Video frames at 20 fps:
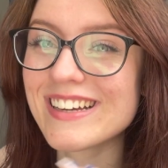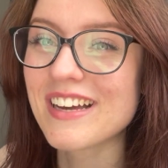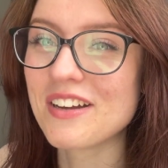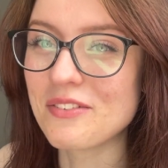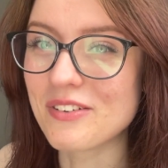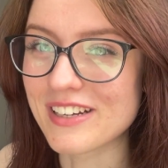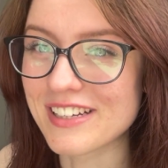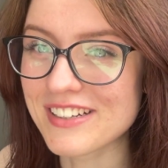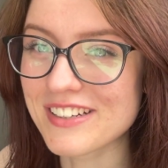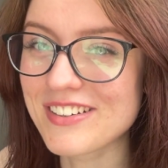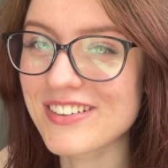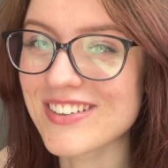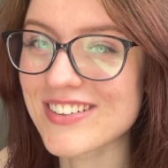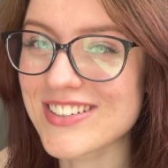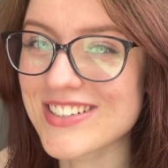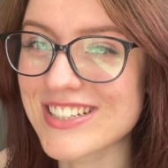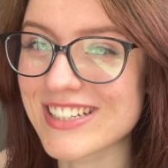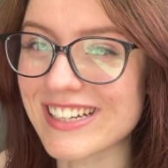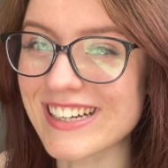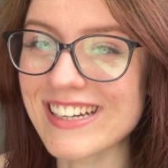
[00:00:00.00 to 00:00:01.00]
We can
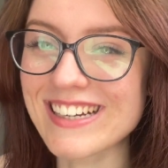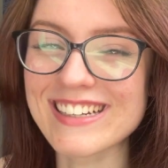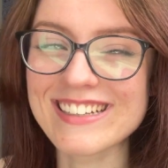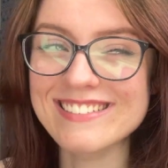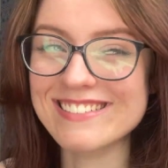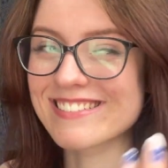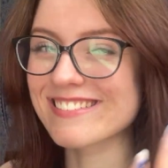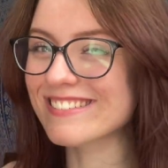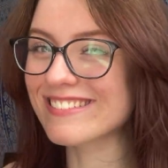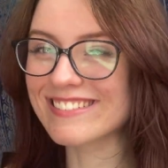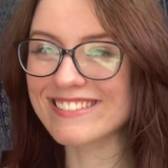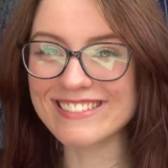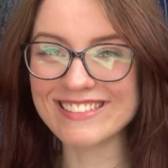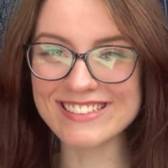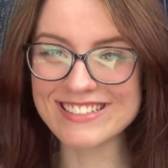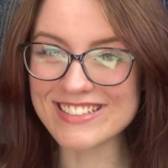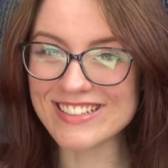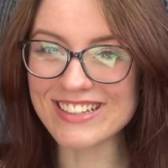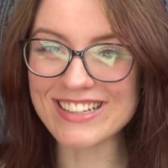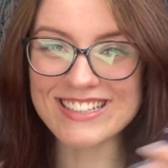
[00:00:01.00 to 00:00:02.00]
crochet.
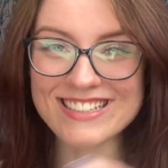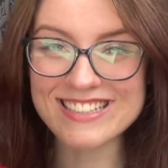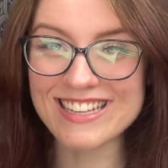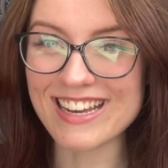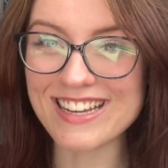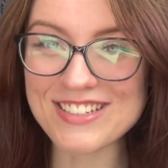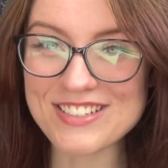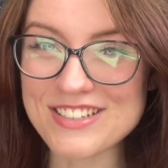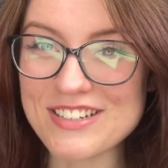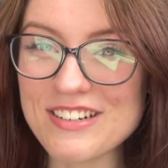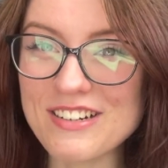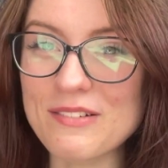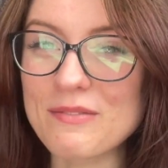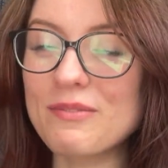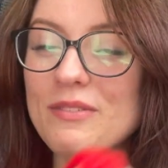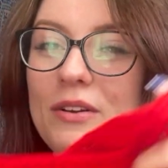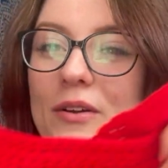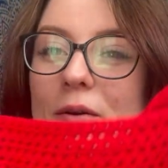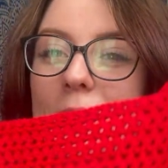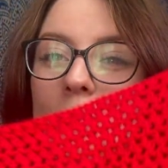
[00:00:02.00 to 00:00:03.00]
So let's catch up.
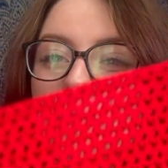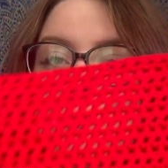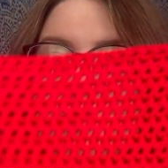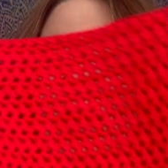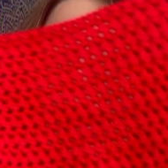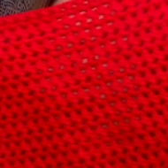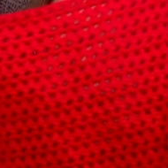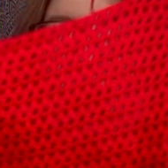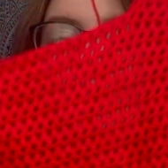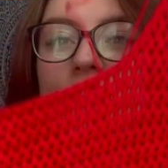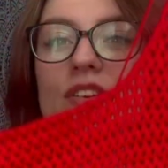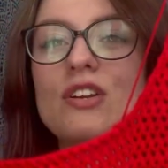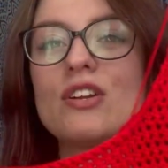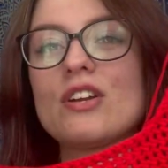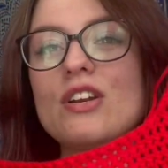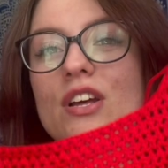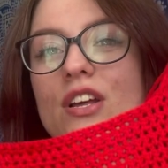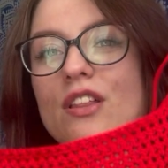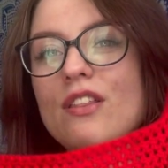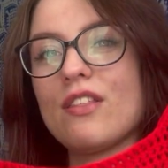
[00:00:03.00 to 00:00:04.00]
I've
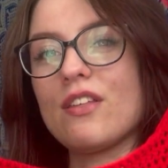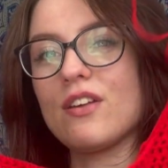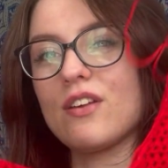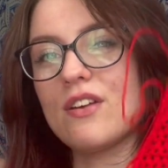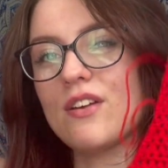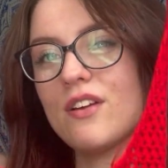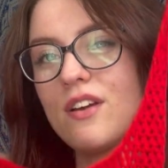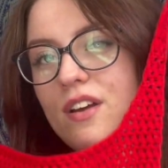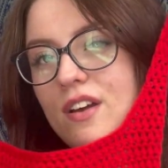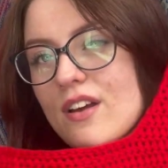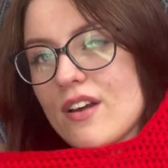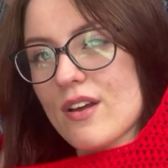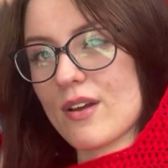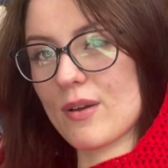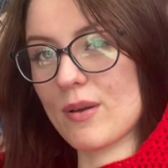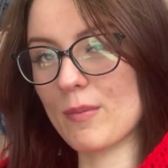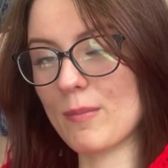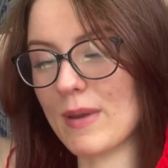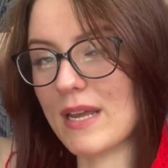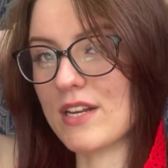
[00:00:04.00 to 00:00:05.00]
done the
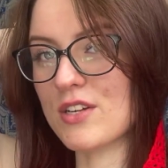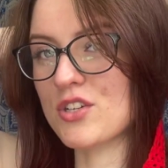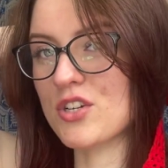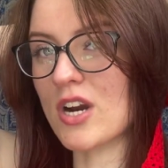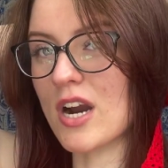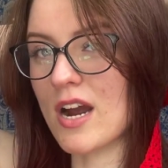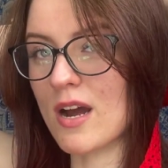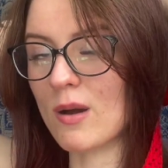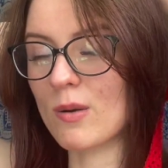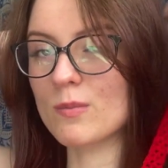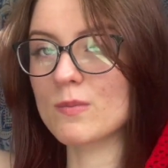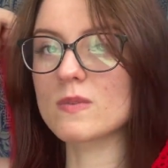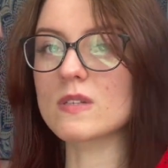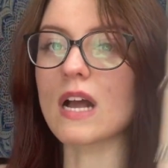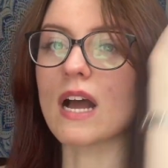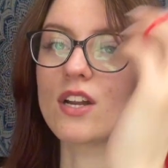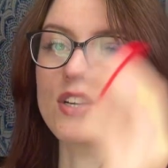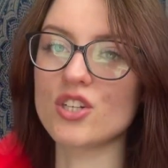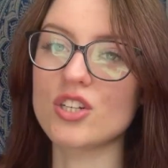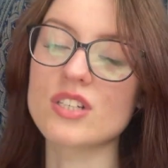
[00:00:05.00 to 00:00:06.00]
main straps.
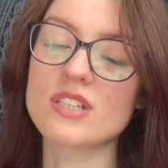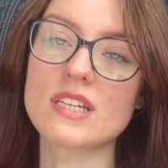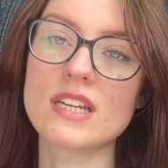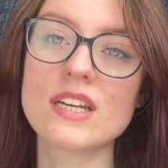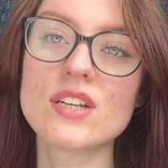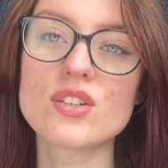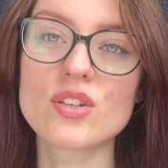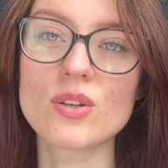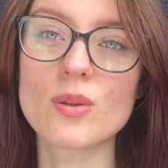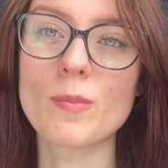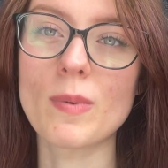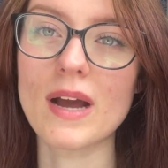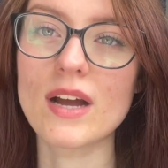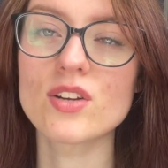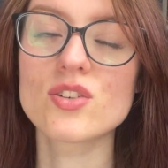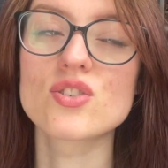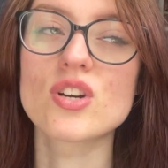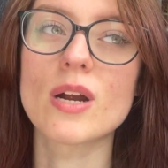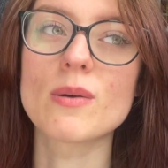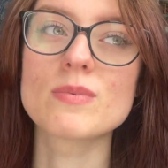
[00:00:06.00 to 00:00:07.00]
I just need to do the back
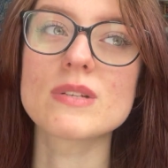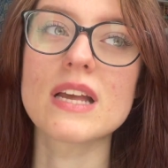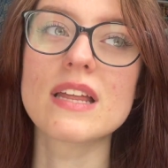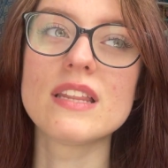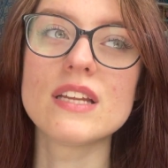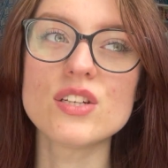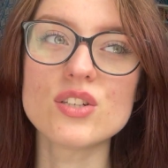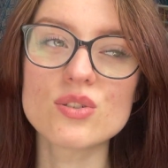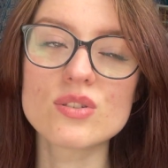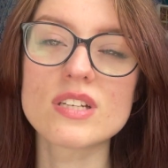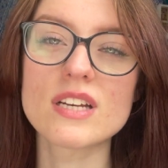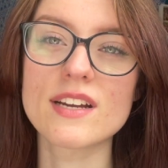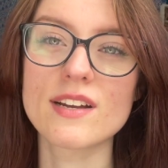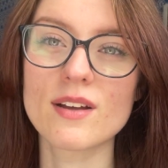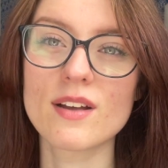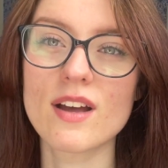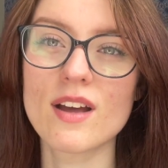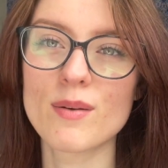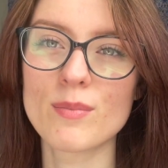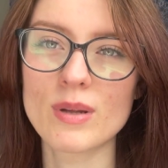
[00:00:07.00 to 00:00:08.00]
straps and they do take
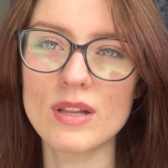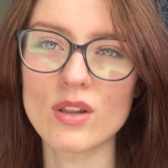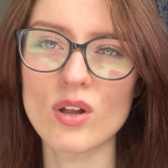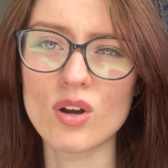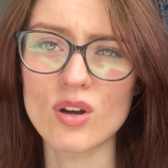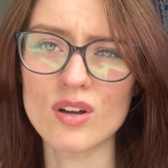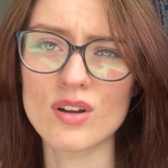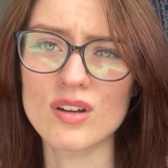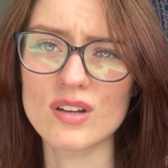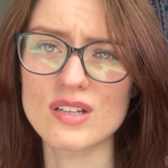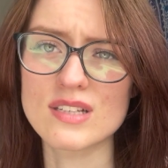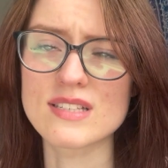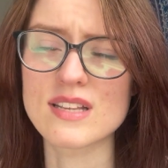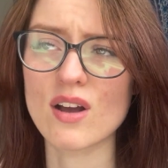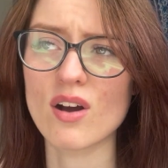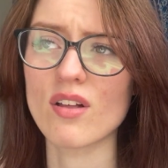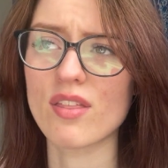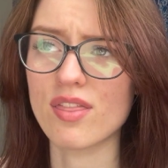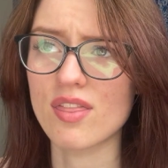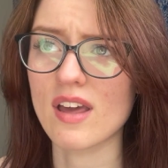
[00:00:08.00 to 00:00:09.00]
a bit longer because they
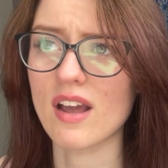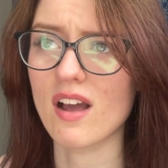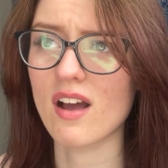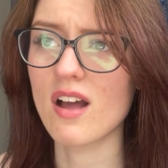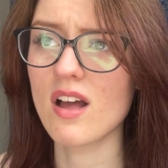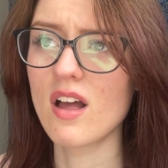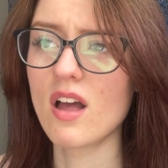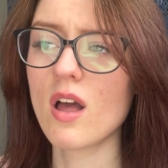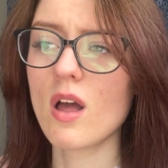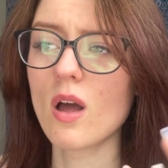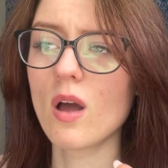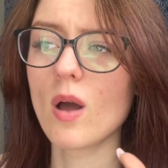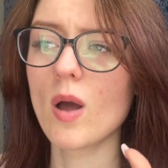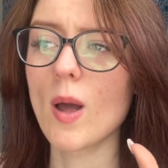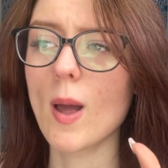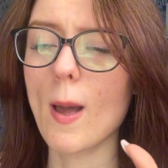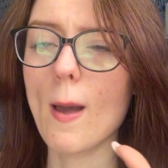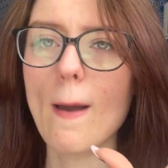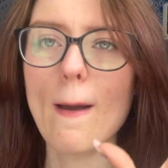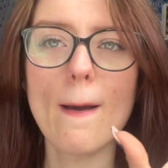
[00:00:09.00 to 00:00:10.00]
are thicker.
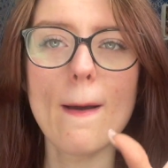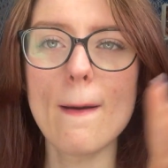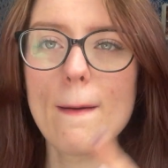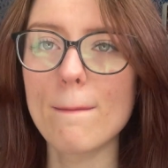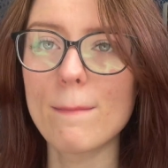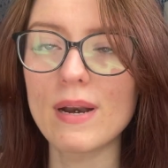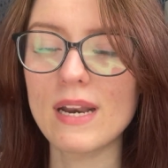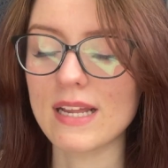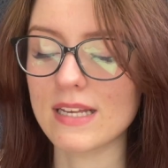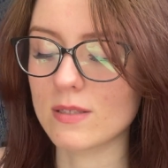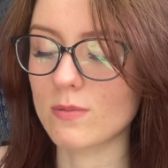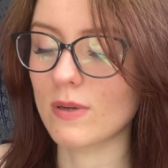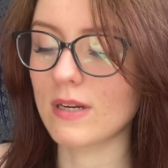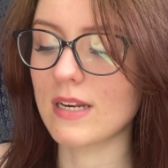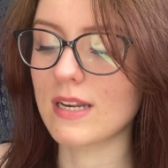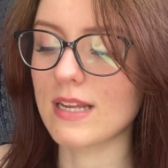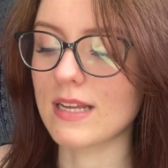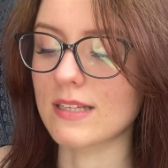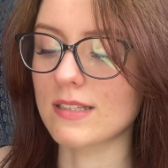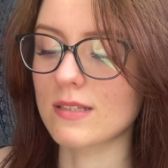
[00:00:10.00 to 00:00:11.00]
But it is what it
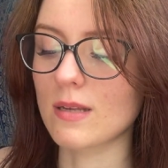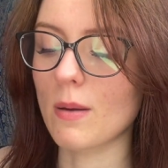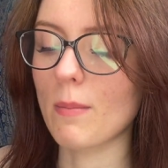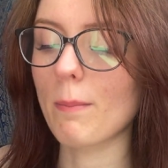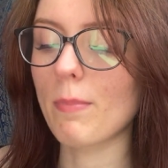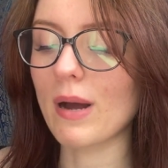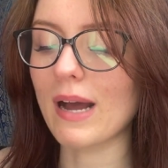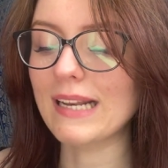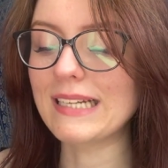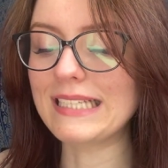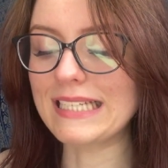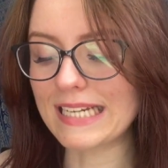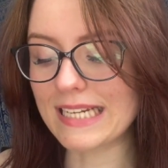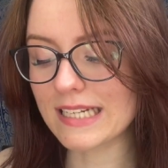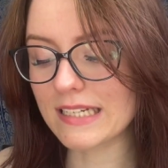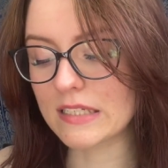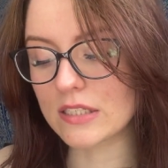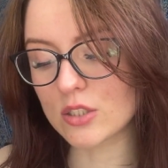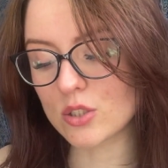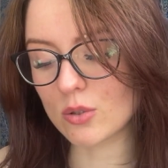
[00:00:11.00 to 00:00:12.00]
is. But I
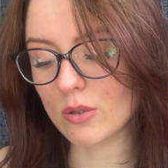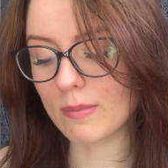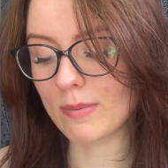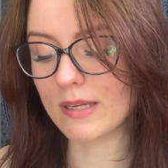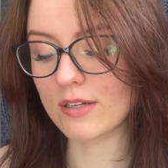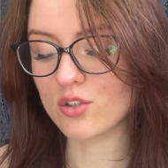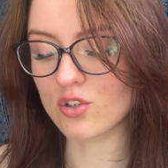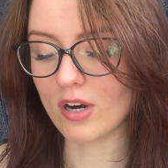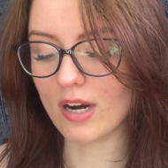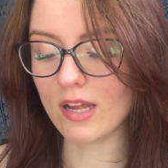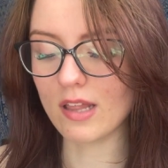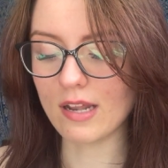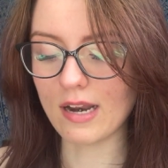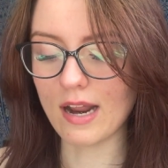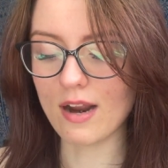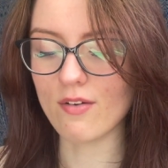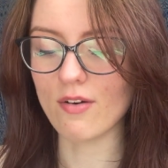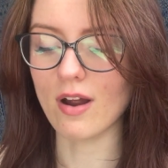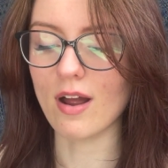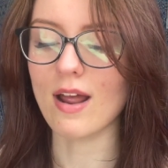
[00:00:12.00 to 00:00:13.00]
did do a bit of trial and
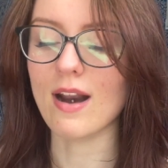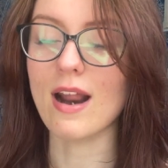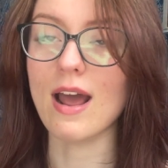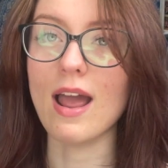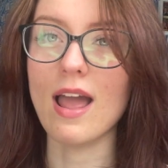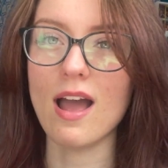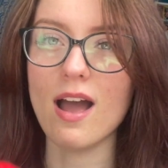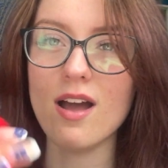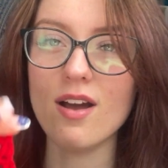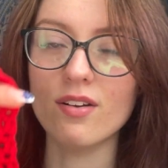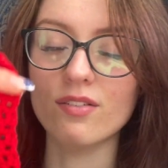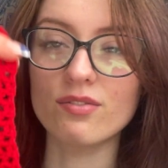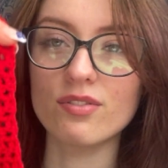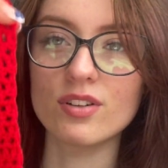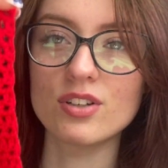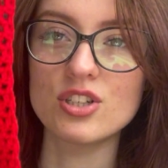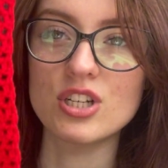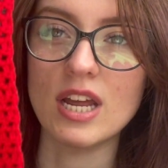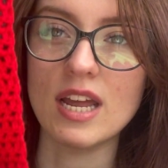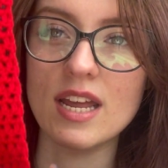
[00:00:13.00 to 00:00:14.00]
error and I have
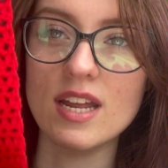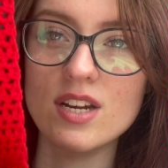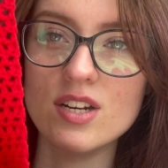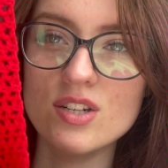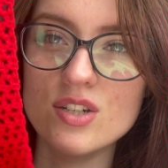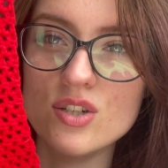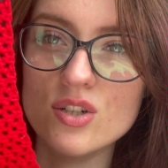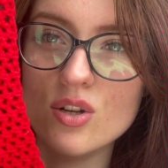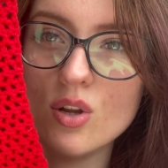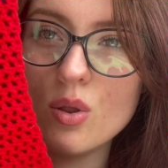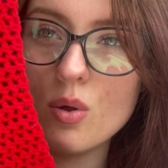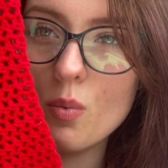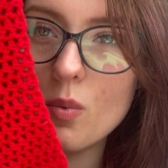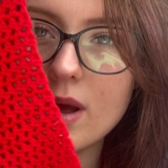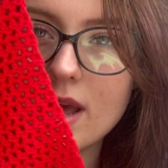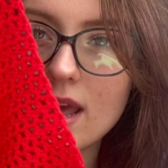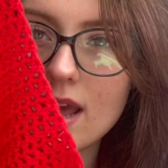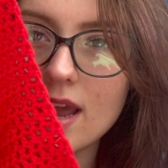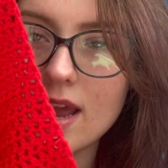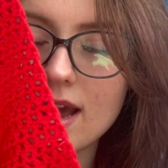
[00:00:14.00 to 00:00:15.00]
changed the
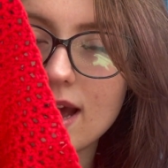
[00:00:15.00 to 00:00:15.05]
way